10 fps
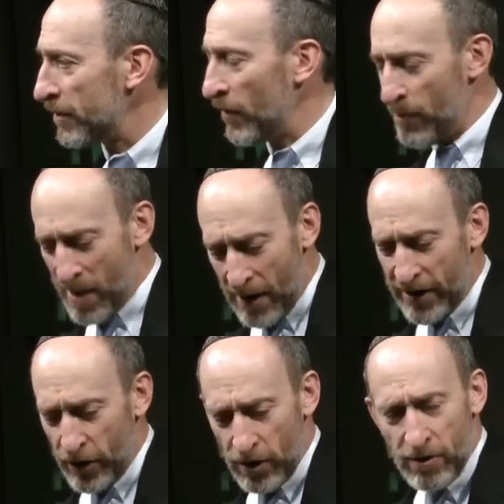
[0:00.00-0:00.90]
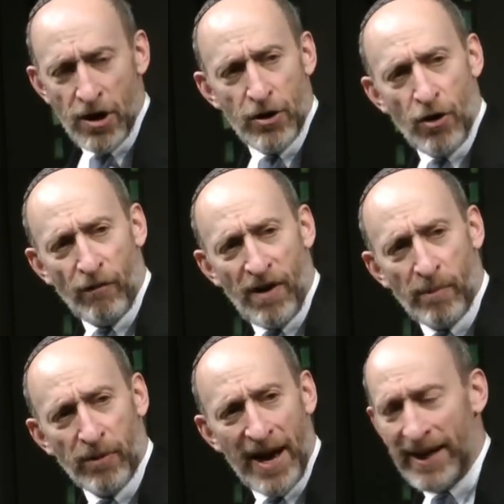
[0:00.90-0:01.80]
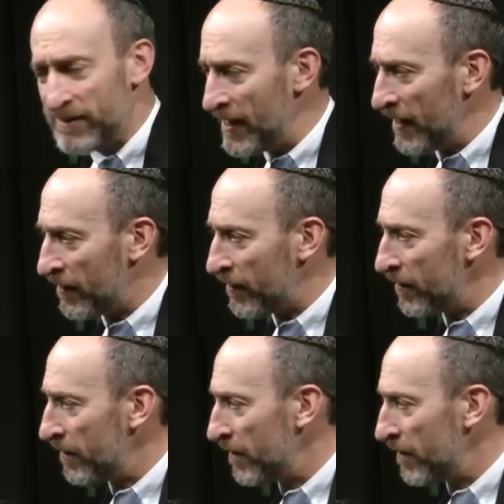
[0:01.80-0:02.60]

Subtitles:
We buried her November 18th.